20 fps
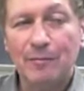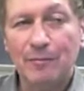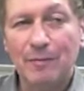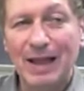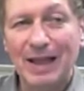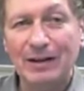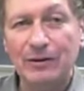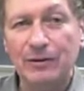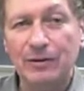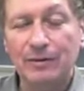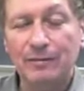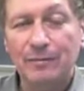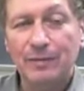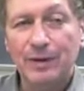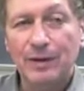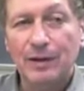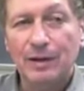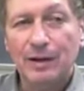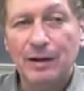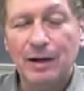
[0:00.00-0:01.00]
matter,
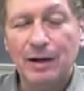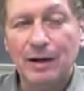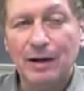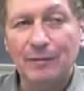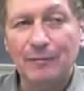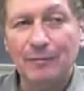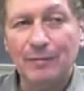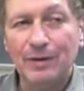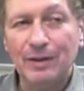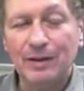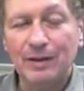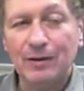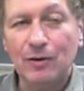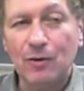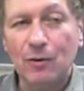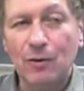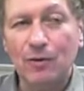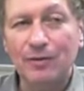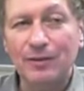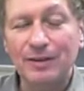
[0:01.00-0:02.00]
he
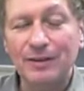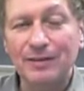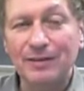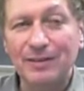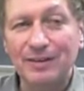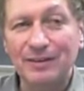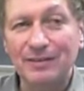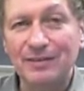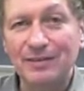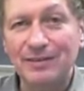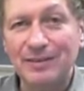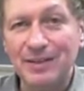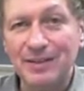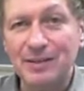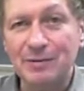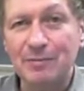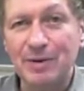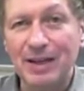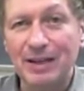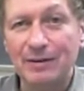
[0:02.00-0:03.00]
called these things
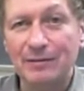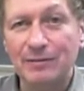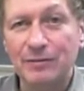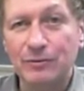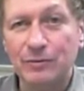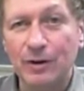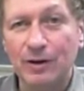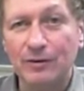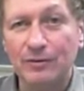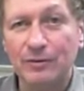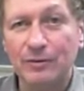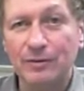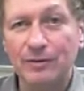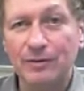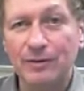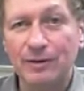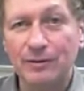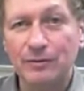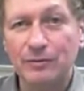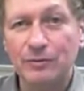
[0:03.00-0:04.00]
dissipative
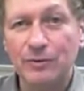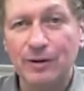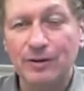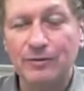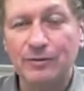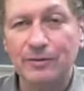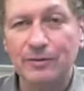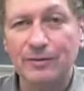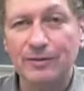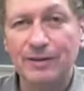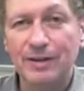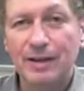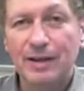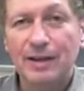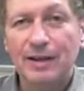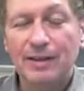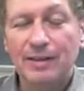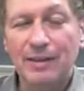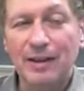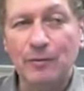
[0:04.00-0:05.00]
structures. They're structures
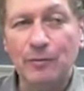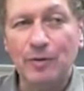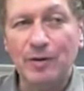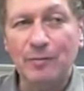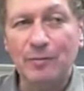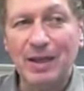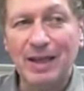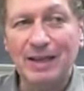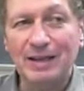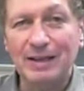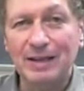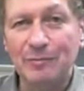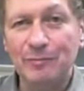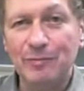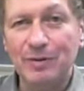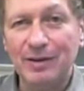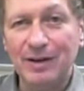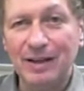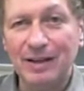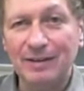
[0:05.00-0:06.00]
that remain in
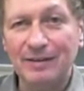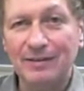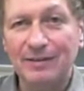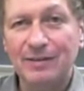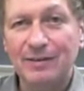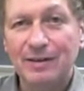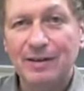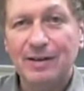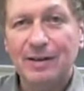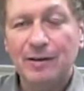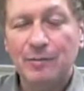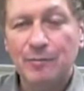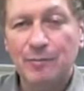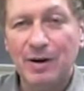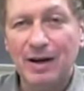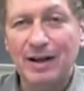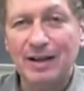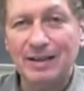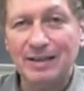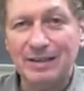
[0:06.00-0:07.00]
place
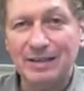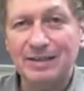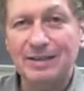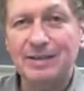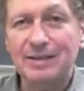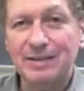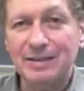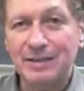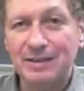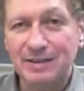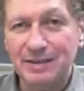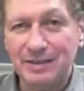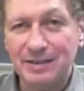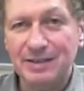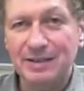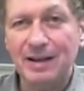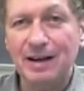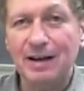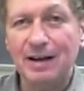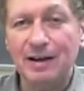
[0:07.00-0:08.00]
by
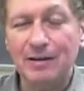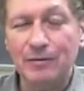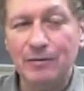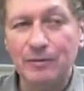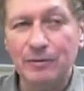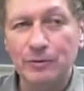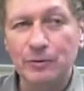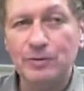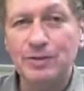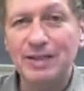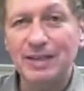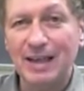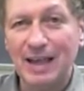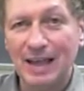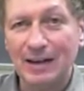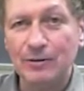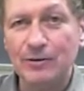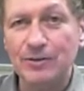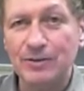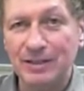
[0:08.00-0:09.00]
using
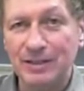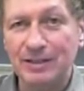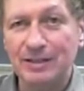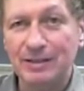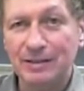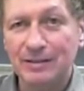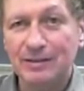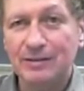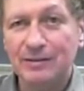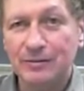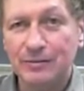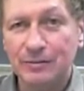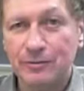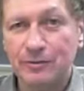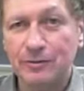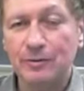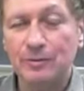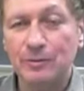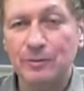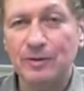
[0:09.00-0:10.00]
energy
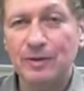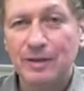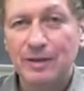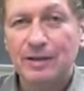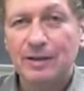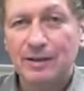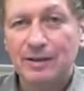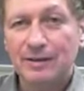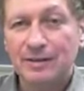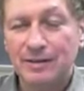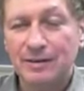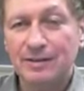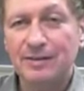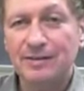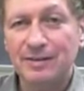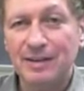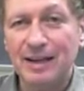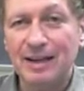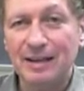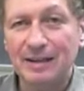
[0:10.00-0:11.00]
to
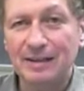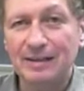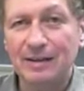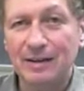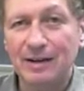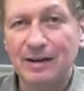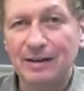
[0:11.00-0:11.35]
stay